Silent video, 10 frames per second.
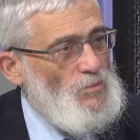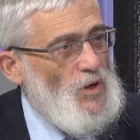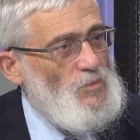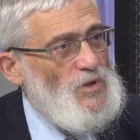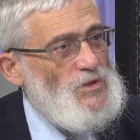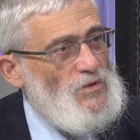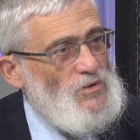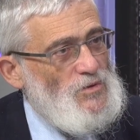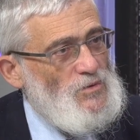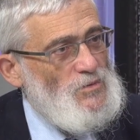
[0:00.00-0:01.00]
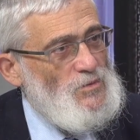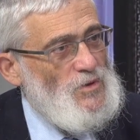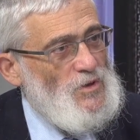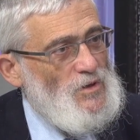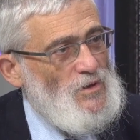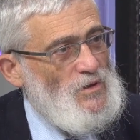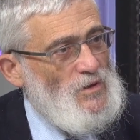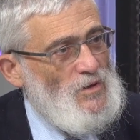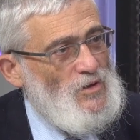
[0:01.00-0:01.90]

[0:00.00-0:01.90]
my best to, the